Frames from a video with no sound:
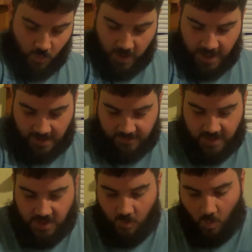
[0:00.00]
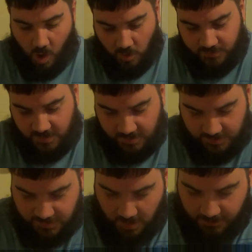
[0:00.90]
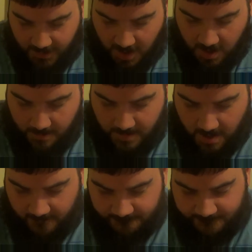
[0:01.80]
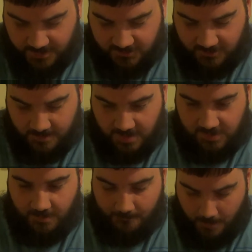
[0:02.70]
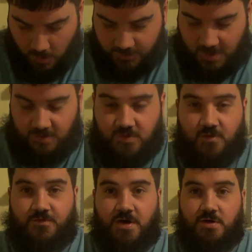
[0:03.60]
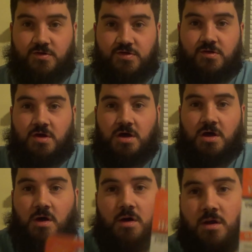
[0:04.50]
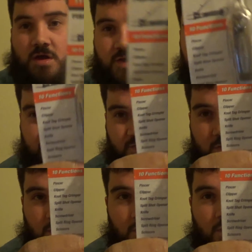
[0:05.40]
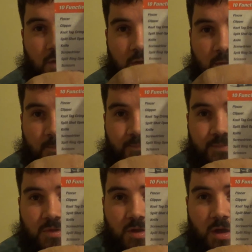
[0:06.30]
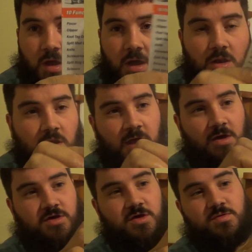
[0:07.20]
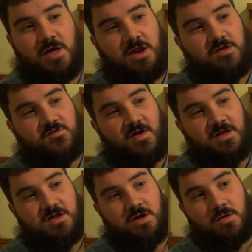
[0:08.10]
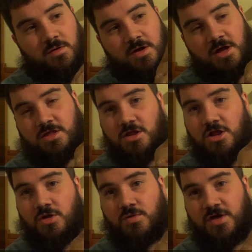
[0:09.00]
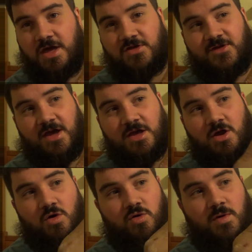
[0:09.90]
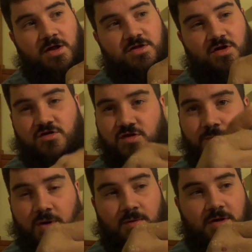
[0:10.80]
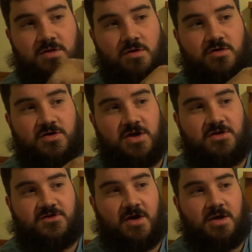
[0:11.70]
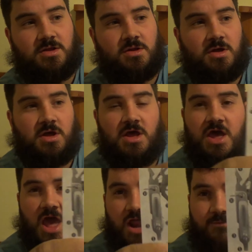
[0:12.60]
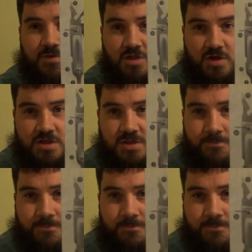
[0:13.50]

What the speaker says: We got the Walton's Thumb Fisherman's Multi-Tool, folks. Look at this thing. Look how cute that is right there. Got the little keychain holder right there. You see, put it right there on your keychain. And if you look at the